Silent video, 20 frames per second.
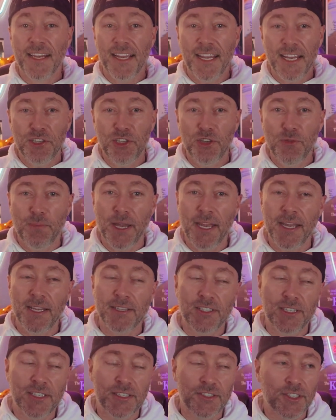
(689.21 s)
And you pay
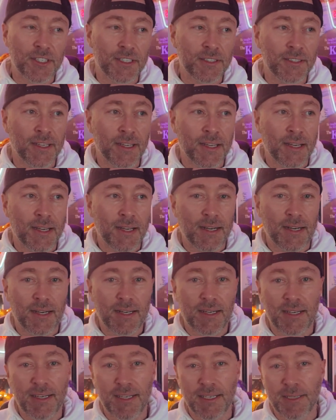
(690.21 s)
attention.
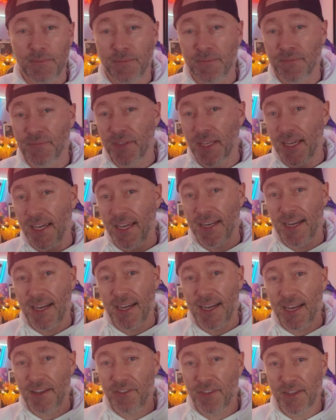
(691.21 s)
And
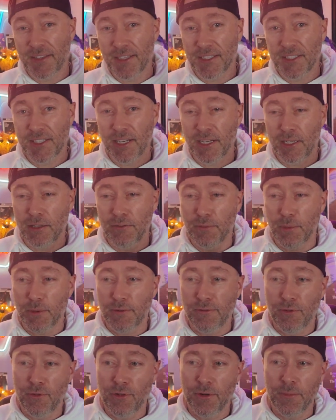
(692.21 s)
I think that's a hell of a
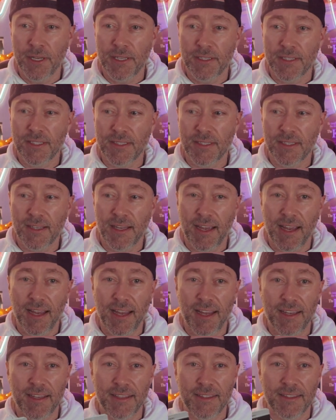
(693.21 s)
performance.
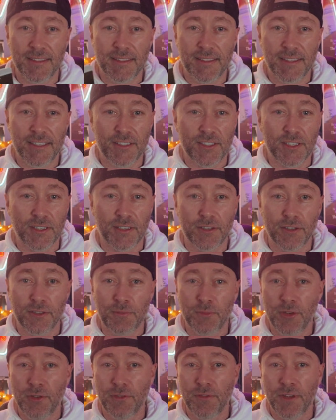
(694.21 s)
And it's a good
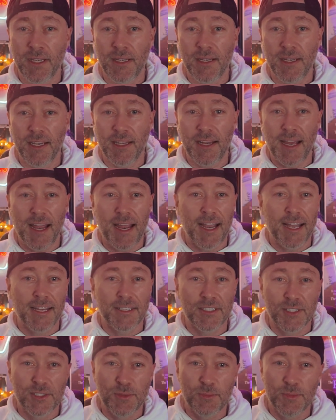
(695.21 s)
movie. It
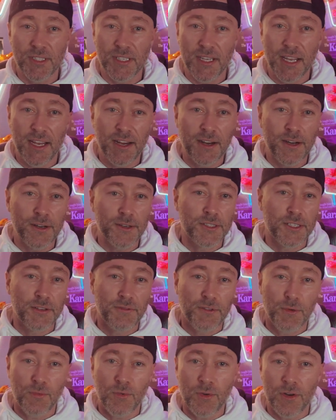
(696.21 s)
adds some scares
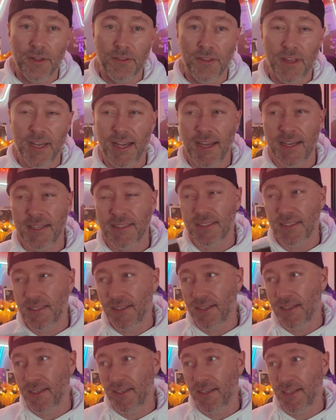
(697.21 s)
if you want that.
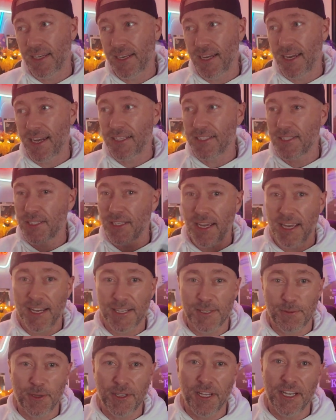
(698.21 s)
It adds the
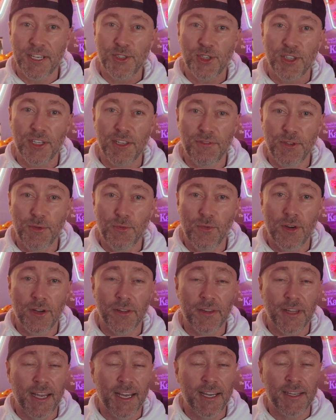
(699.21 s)
explanation if you
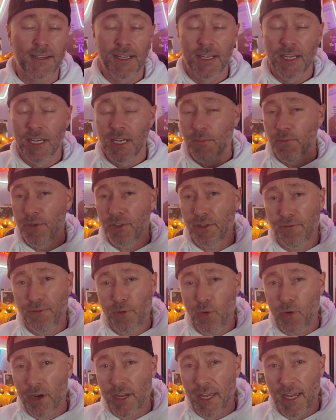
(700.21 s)
want that. But the
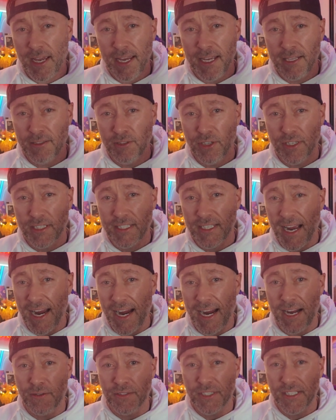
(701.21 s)
4K looks
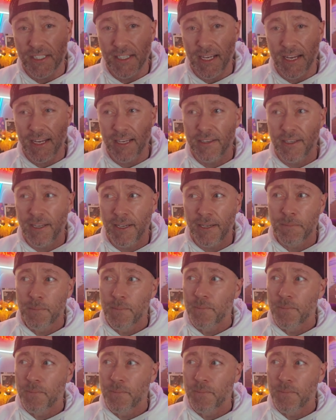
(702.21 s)
outstanding.